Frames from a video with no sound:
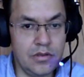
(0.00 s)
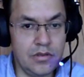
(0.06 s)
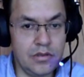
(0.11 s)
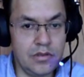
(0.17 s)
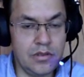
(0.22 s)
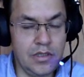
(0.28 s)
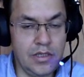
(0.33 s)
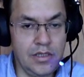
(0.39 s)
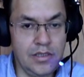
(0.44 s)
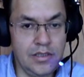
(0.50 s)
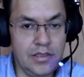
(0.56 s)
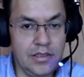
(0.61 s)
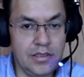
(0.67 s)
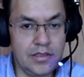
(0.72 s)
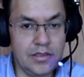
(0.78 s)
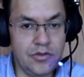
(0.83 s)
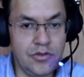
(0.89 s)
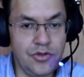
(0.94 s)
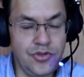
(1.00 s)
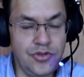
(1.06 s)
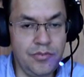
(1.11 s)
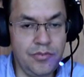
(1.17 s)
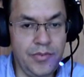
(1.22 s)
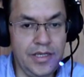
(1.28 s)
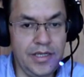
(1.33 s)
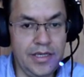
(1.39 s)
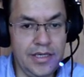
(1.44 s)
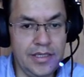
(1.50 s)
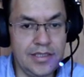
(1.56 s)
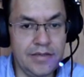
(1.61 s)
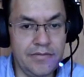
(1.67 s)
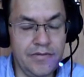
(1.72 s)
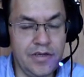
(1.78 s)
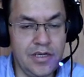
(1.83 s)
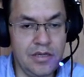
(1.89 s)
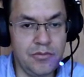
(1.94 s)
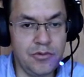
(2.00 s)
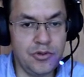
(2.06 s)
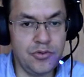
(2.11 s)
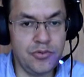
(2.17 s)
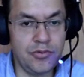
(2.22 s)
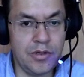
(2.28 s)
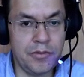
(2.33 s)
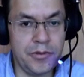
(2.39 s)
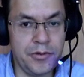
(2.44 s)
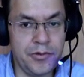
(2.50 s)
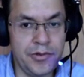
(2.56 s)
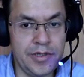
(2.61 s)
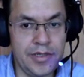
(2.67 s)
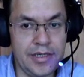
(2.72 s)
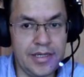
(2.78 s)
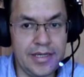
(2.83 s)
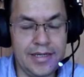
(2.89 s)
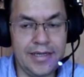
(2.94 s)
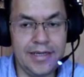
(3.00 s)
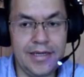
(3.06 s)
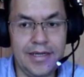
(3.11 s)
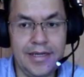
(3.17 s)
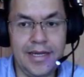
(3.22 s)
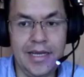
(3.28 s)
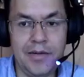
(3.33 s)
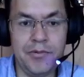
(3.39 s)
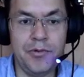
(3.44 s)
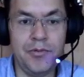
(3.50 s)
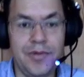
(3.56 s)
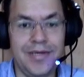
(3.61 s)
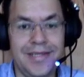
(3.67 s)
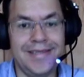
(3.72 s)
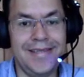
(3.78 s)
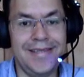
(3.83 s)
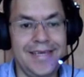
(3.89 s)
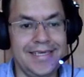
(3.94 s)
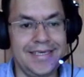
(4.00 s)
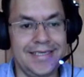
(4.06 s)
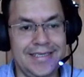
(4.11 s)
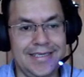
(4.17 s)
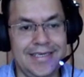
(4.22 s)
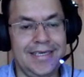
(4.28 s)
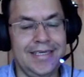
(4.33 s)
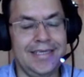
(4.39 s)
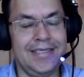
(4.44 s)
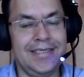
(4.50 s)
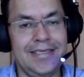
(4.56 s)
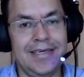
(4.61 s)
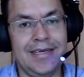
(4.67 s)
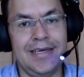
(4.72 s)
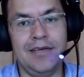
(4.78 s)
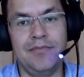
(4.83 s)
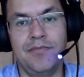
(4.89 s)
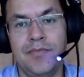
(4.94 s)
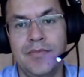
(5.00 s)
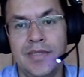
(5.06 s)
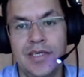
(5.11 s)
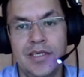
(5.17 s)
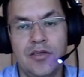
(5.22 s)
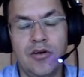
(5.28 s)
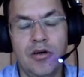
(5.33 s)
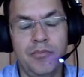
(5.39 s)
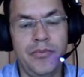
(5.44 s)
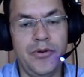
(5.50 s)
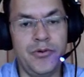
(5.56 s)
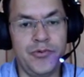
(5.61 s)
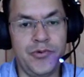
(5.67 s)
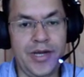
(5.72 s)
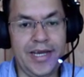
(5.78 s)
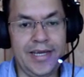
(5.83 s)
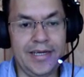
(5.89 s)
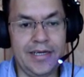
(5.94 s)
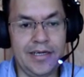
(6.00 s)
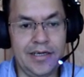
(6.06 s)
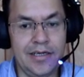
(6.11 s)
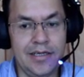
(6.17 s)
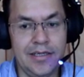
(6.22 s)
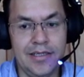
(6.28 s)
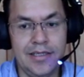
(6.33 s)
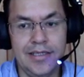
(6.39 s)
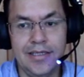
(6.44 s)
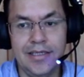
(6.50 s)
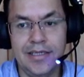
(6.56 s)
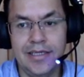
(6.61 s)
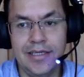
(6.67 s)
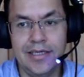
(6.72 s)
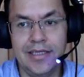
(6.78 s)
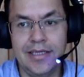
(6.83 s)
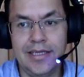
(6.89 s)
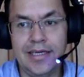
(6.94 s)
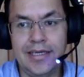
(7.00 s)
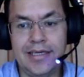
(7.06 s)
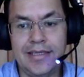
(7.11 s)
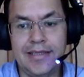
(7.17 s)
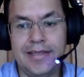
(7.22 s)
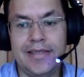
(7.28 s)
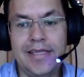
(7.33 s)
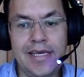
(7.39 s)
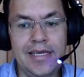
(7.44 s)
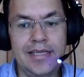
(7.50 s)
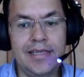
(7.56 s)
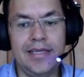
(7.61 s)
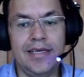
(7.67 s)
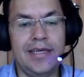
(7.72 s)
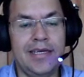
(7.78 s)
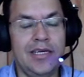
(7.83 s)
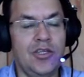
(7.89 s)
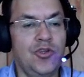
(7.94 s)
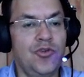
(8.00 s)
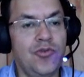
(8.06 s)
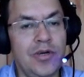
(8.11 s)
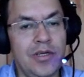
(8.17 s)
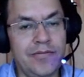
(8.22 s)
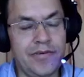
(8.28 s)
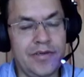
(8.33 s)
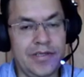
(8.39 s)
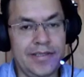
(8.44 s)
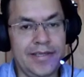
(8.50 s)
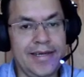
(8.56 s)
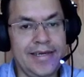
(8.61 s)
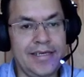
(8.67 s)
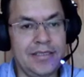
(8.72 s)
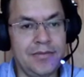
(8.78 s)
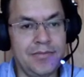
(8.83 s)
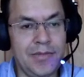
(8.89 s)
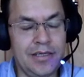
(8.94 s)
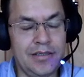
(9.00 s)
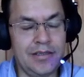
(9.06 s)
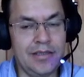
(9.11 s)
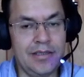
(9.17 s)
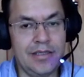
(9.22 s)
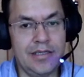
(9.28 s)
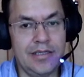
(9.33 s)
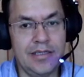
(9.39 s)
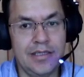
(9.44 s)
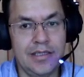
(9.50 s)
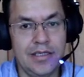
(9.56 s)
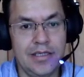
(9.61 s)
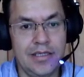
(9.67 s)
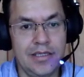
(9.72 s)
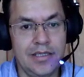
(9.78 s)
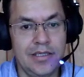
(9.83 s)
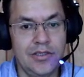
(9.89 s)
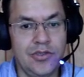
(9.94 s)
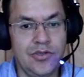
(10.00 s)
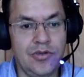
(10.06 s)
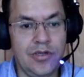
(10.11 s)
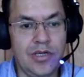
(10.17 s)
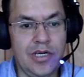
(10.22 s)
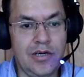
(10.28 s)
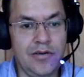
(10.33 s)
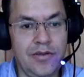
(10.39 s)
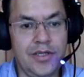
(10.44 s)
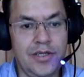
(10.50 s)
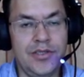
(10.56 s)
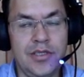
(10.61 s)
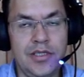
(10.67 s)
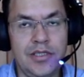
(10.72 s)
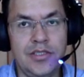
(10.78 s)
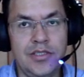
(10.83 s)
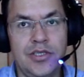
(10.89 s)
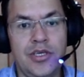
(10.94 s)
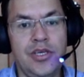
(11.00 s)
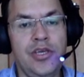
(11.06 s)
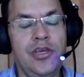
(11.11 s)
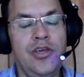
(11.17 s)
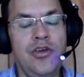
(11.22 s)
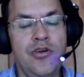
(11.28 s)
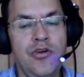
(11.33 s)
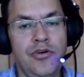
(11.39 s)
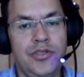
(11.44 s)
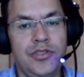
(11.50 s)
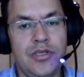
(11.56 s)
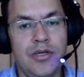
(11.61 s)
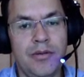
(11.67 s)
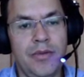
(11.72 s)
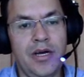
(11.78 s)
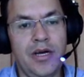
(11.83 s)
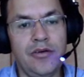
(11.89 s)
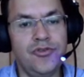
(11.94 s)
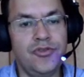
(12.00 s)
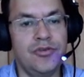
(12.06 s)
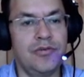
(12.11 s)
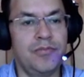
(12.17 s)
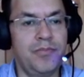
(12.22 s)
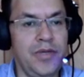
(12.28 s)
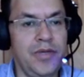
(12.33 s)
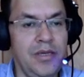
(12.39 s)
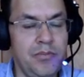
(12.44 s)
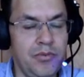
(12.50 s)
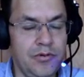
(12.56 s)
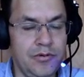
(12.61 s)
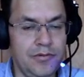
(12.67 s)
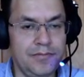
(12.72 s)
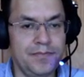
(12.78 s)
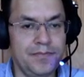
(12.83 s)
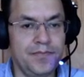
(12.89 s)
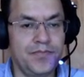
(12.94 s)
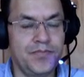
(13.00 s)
since social media is available to everyone and everyone think is a copywriter, they think they can do advertisement. So now there's this huge amounts of people